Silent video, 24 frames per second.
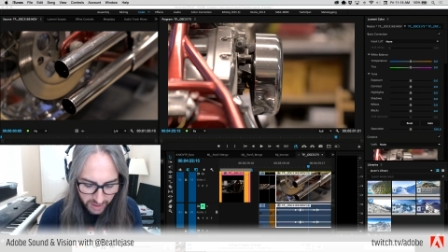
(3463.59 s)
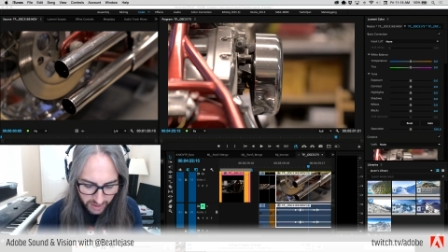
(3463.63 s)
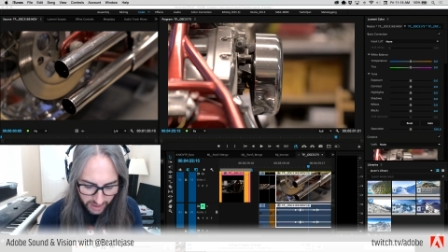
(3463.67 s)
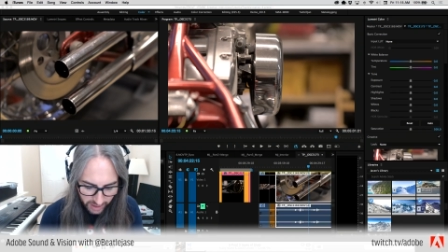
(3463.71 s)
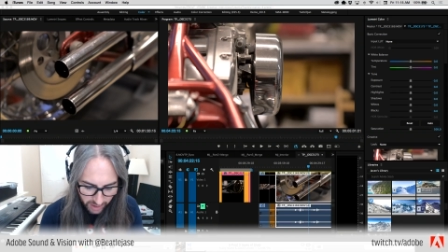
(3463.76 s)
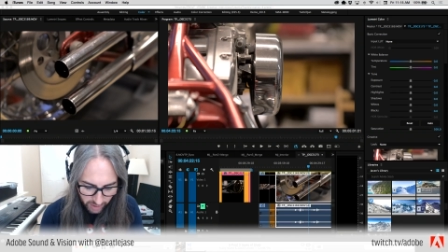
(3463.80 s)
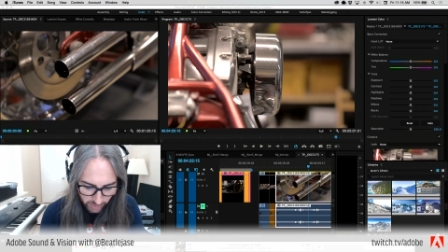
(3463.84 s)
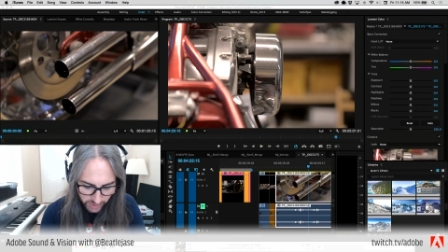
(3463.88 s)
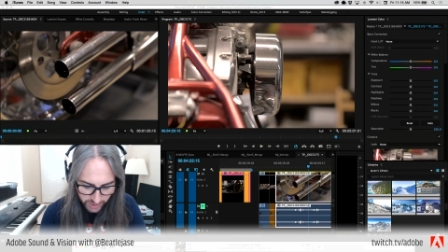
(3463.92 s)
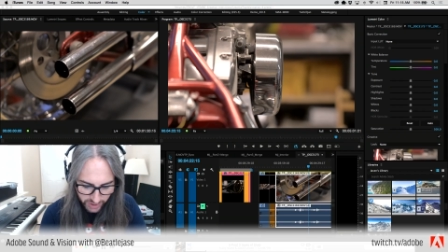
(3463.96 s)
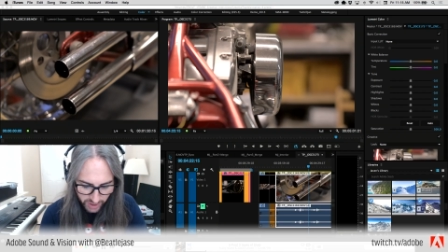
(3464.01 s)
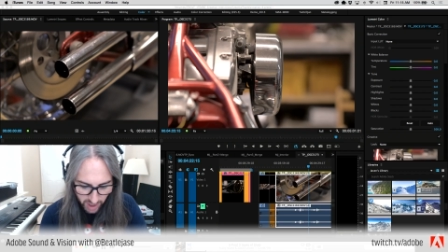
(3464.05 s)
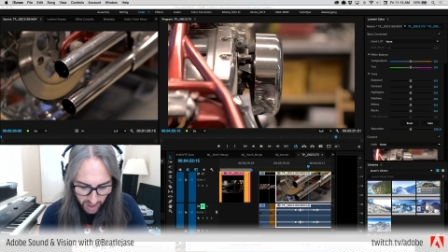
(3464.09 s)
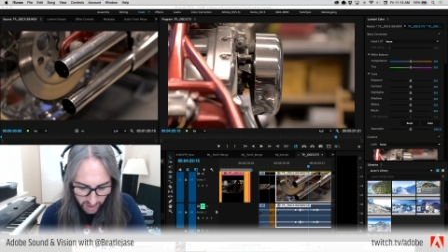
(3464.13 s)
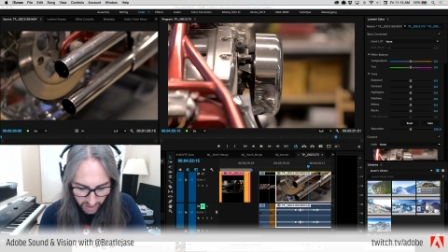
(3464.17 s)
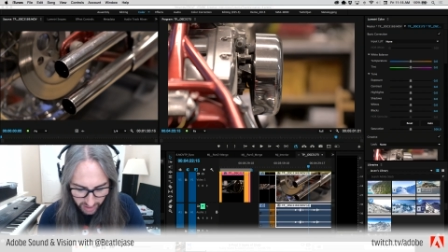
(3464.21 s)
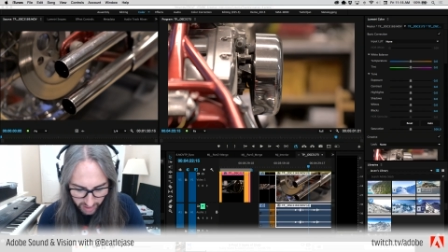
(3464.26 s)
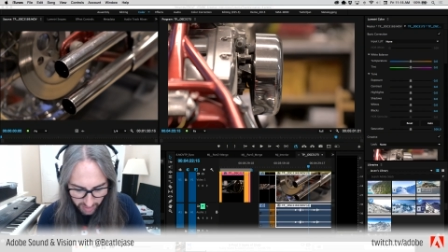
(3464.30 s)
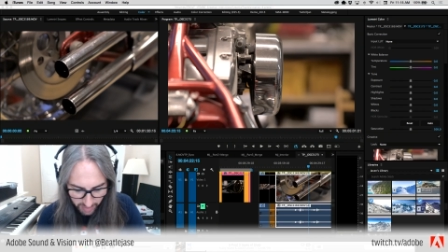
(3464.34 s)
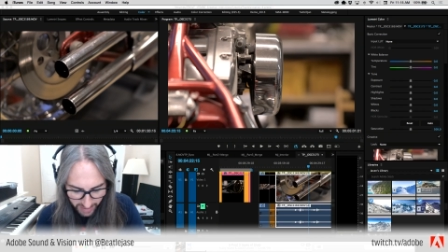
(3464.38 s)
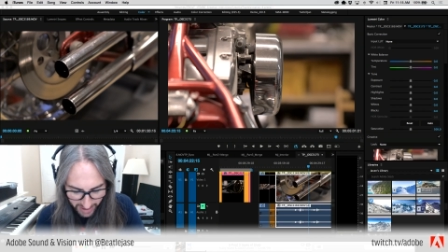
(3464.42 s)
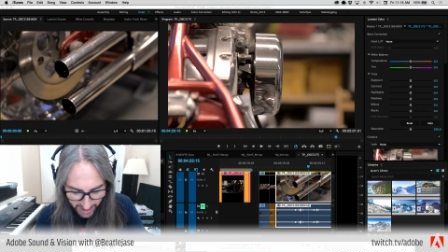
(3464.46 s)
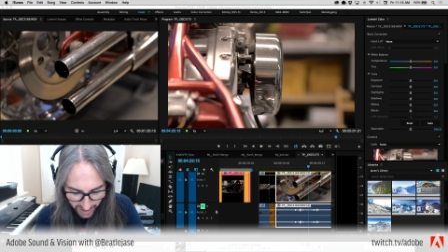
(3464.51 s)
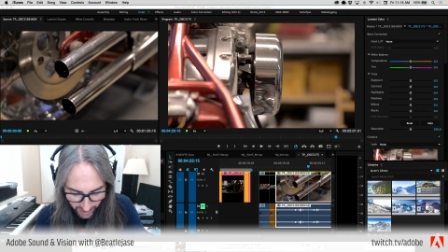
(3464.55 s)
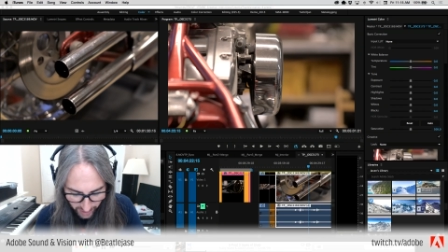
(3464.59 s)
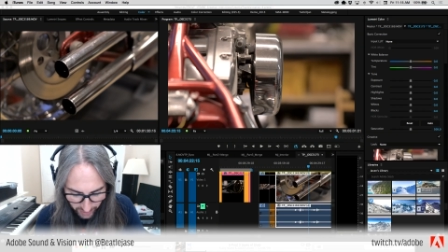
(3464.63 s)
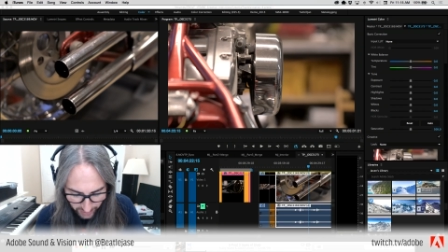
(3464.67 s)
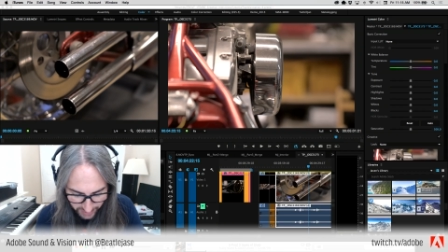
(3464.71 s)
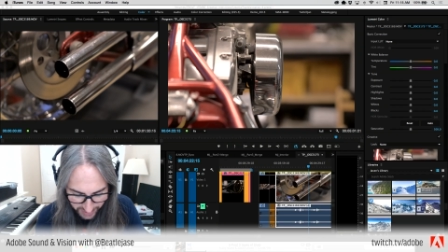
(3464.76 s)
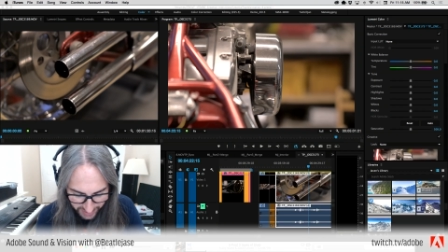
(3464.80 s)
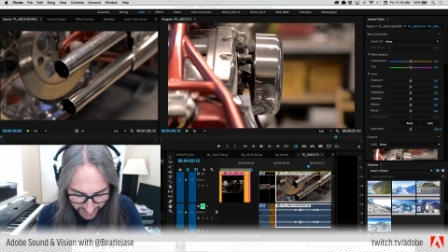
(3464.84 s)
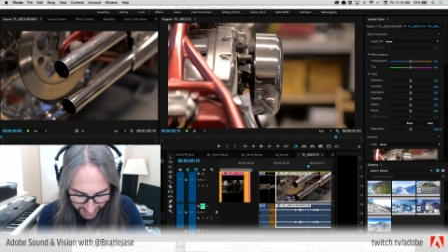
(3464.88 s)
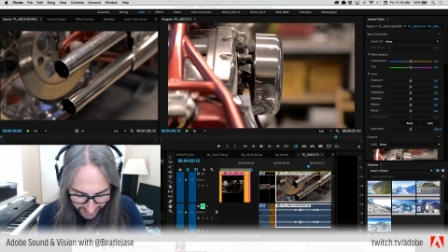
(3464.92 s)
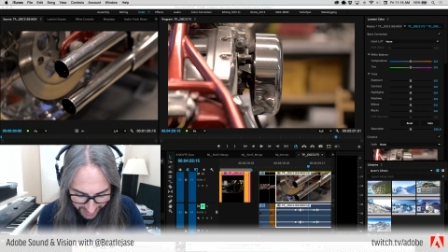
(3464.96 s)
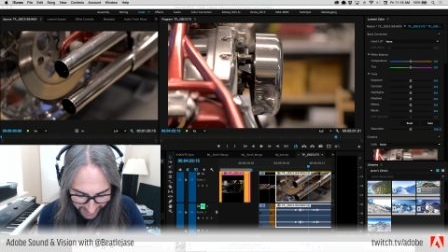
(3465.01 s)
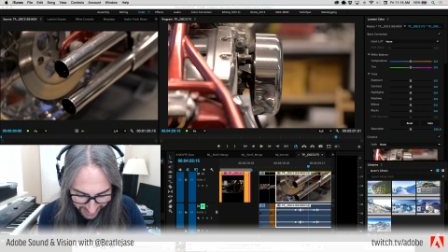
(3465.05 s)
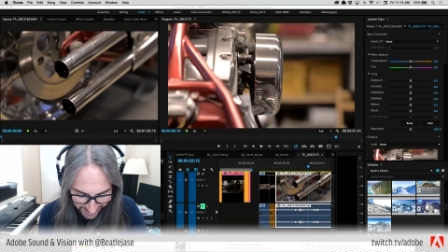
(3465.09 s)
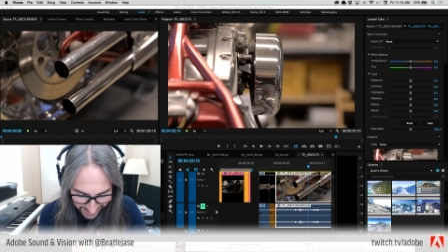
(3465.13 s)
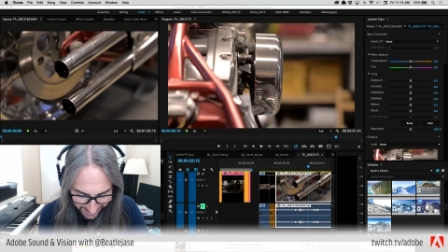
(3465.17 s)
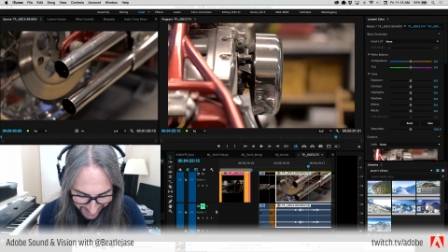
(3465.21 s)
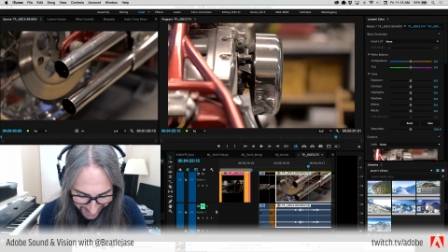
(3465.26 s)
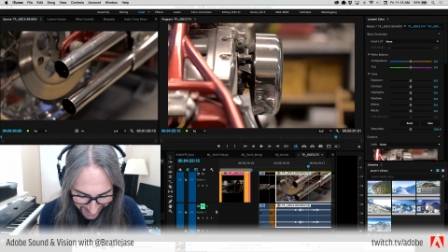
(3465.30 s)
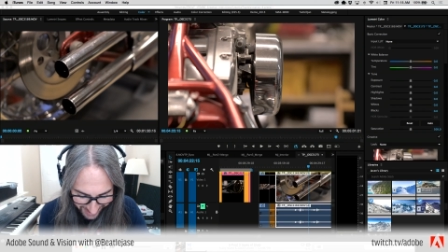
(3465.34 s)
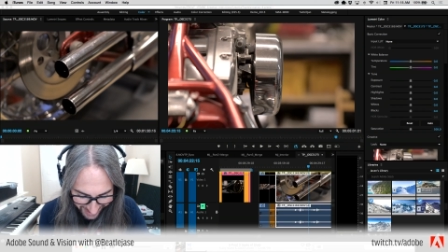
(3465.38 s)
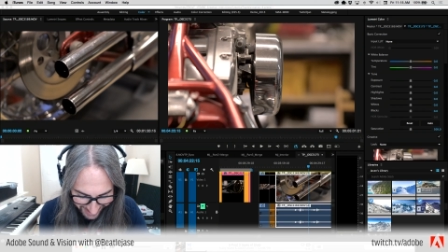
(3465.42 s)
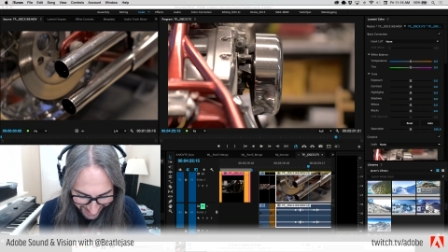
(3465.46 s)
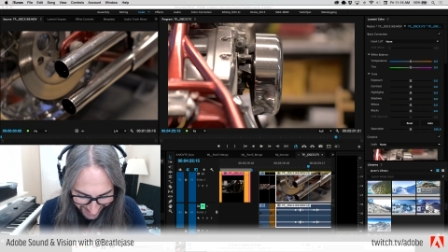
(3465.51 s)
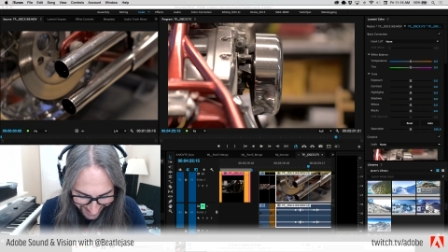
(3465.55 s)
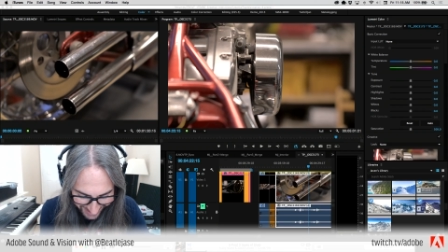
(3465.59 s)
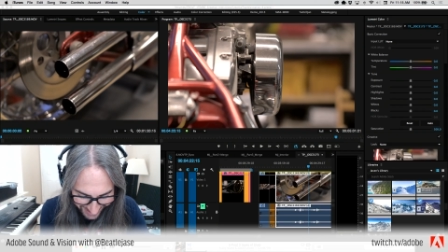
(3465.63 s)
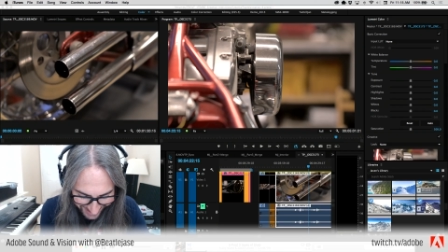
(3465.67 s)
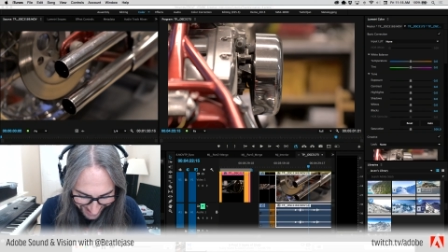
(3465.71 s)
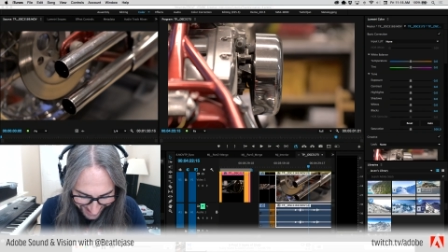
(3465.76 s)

Here we're talking about, I